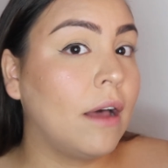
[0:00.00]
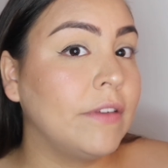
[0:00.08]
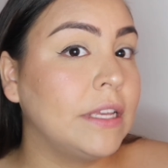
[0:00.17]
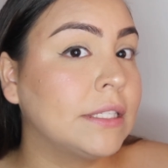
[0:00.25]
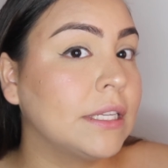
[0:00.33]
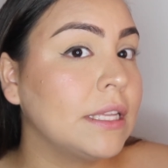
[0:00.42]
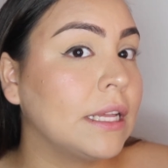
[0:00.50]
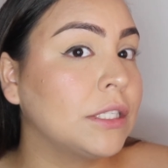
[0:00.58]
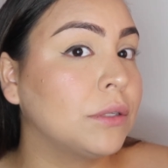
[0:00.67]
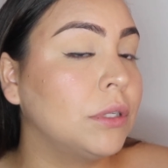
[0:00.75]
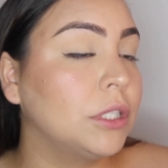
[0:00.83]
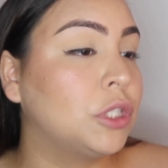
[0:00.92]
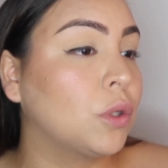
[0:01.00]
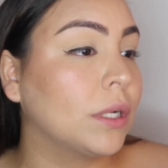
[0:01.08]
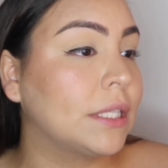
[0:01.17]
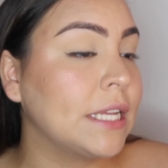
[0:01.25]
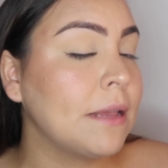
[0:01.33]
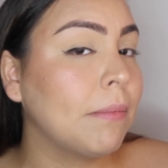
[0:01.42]
obviously that's a really
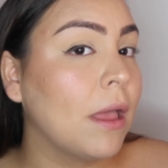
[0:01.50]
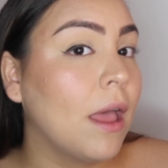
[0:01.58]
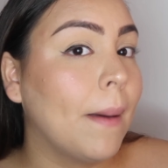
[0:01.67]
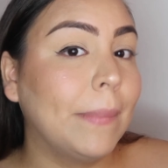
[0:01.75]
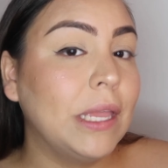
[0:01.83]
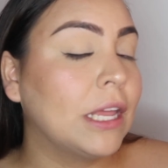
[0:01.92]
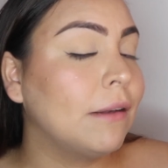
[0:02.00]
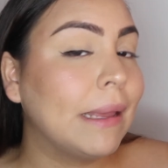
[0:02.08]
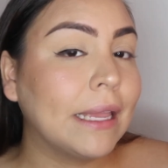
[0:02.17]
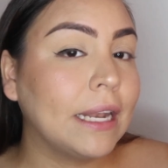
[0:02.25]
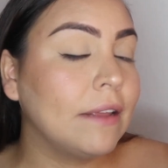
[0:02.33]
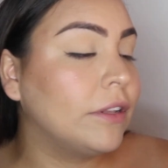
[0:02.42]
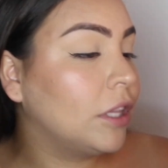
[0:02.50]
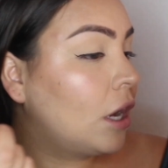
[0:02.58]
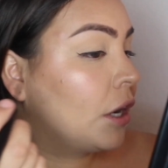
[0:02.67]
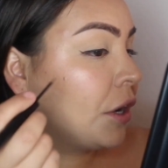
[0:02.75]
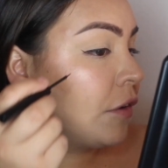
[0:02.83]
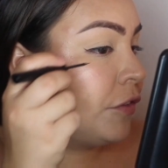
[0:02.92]
short tip, but you can make it even
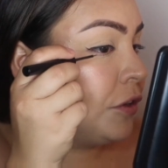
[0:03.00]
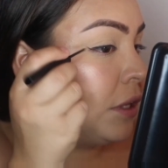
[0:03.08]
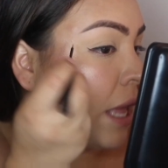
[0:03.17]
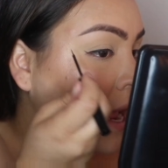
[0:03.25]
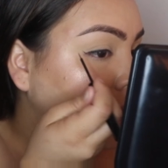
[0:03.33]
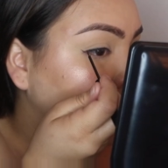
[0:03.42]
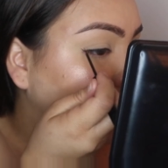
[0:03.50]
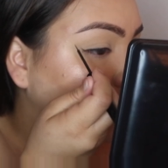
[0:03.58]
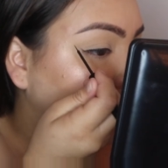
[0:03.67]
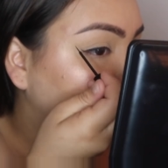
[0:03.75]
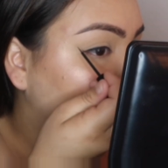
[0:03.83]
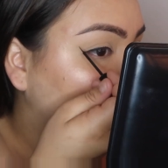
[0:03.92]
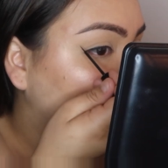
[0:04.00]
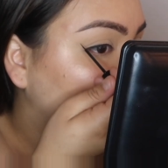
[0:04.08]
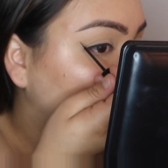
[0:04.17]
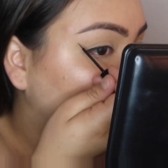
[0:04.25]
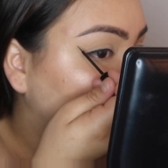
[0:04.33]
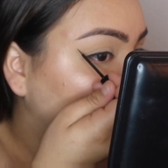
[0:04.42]
longer if you like. You can do it all the
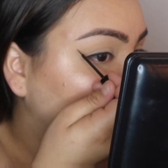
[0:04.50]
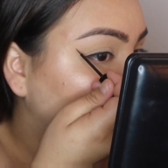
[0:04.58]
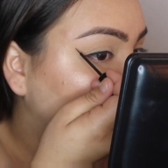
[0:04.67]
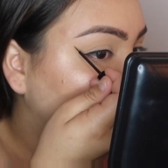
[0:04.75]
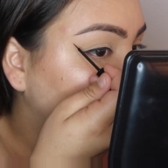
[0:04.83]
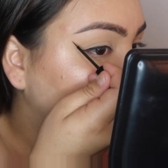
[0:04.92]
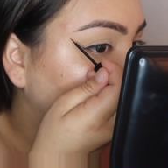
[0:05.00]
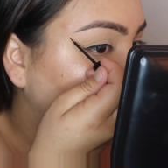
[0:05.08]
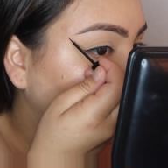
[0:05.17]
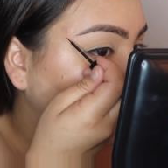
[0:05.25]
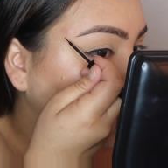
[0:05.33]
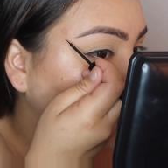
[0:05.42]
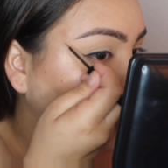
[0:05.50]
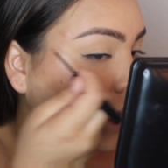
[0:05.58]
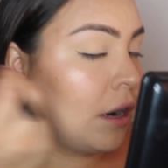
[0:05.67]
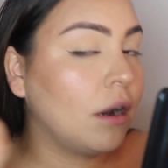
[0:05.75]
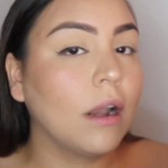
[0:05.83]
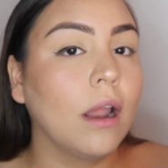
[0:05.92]
way to here, you can do it all the way to
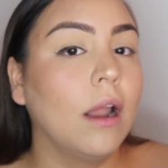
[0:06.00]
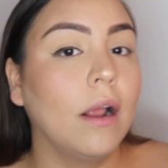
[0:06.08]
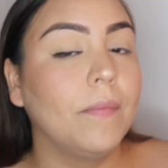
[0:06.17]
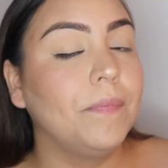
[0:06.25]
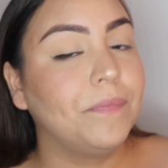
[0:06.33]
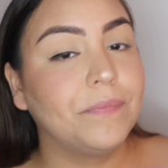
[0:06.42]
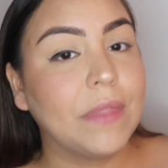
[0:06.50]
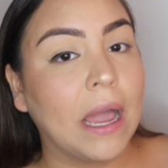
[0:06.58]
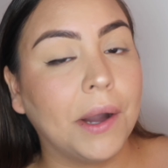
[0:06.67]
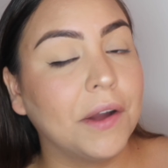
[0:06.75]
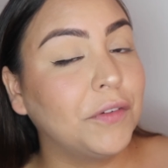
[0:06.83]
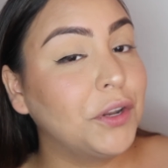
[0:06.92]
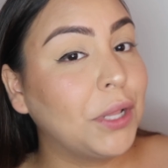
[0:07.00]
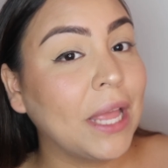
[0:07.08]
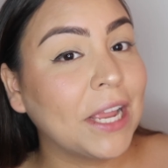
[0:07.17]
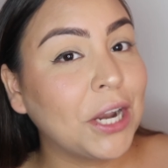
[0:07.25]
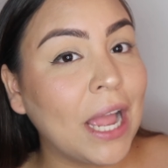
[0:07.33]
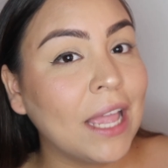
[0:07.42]
there. However you
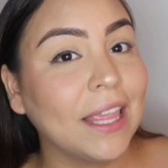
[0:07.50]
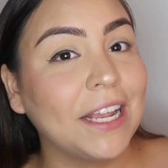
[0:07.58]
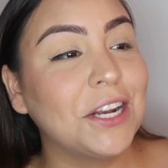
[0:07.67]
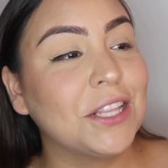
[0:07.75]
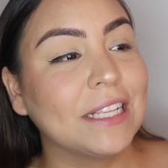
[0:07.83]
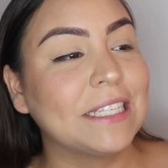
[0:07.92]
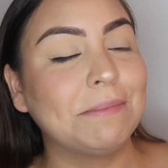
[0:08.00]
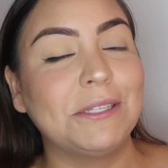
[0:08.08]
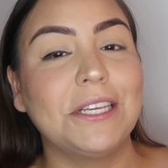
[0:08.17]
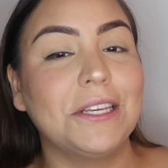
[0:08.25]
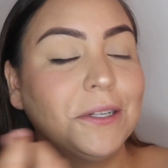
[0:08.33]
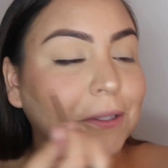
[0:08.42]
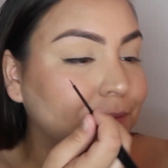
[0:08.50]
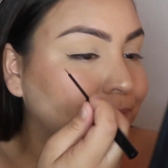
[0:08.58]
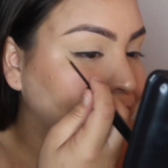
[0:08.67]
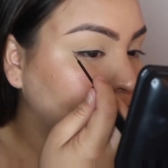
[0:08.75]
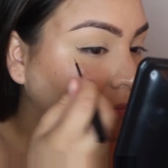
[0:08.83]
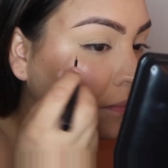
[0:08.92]
like your eyeliner, that's up to
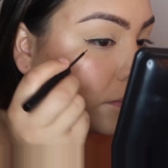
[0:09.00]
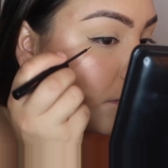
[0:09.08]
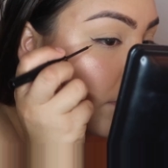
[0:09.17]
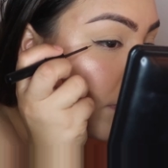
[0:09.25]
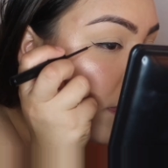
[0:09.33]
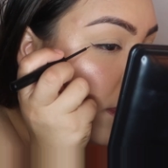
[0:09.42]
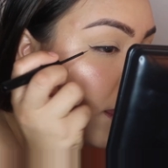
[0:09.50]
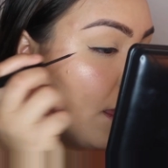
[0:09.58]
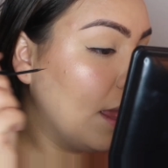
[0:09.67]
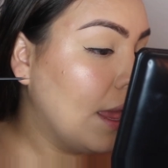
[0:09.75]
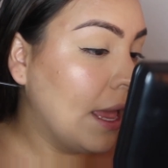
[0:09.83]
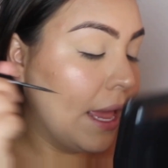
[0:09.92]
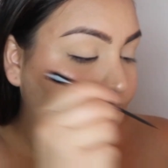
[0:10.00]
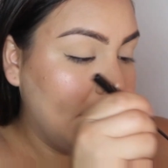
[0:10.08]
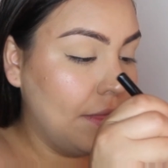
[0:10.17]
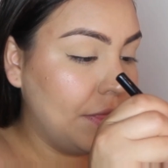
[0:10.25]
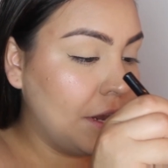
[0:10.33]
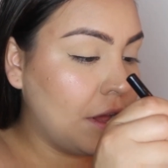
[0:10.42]
you.
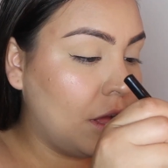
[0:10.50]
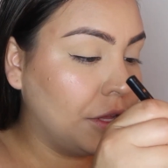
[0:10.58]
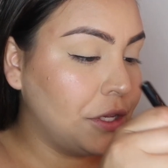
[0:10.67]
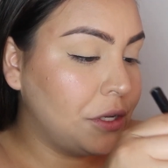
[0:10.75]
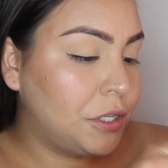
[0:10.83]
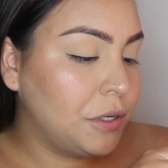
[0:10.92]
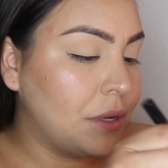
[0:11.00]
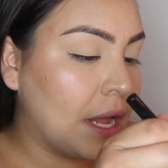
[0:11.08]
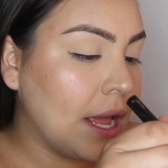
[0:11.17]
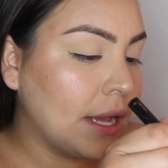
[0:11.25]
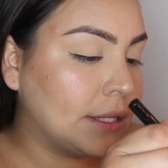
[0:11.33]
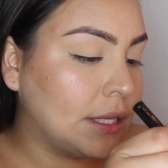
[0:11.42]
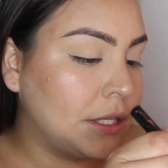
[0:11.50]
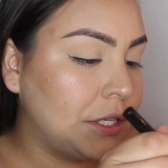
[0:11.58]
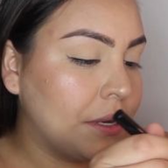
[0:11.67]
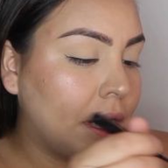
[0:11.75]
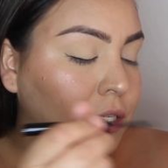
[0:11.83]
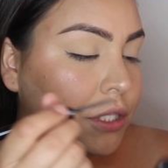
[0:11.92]
And then all you do next is
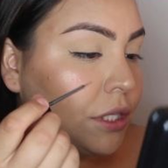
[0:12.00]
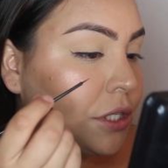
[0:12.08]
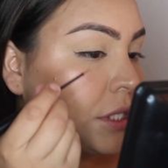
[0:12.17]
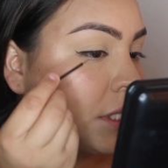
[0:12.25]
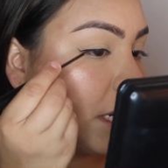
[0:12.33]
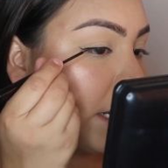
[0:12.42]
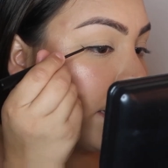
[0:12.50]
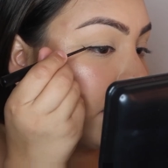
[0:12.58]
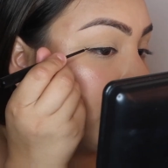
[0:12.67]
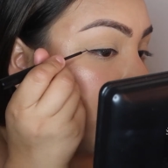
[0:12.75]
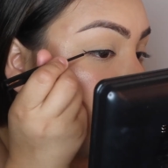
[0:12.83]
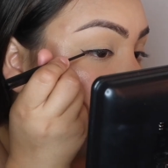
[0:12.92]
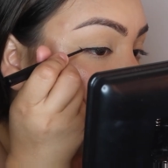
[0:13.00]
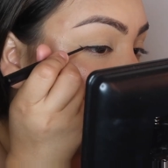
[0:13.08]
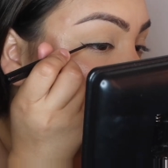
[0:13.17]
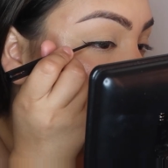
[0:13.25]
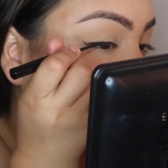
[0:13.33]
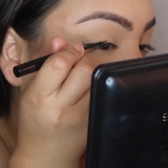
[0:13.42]
you actually just connect it
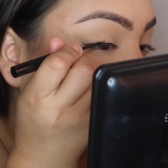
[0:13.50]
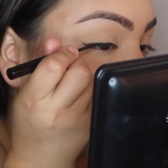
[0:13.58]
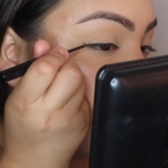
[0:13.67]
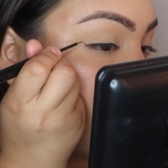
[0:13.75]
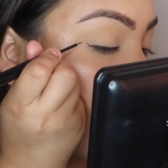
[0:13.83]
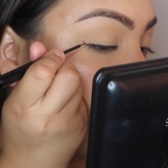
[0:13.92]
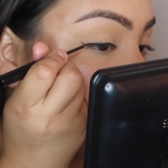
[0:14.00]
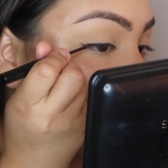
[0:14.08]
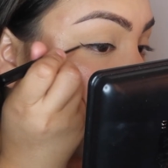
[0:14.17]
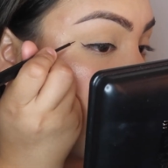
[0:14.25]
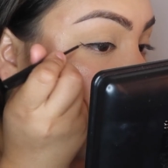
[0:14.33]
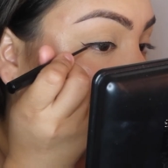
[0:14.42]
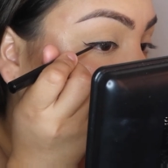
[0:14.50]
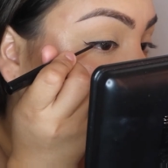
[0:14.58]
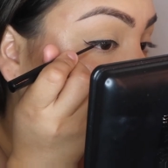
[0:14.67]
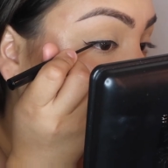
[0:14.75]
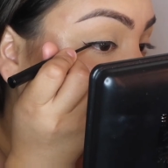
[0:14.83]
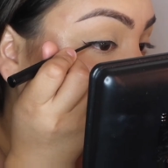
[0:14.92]
from the top to there
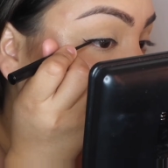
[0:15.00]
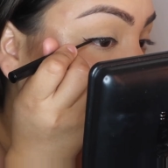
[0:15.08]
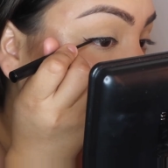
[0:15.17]
too.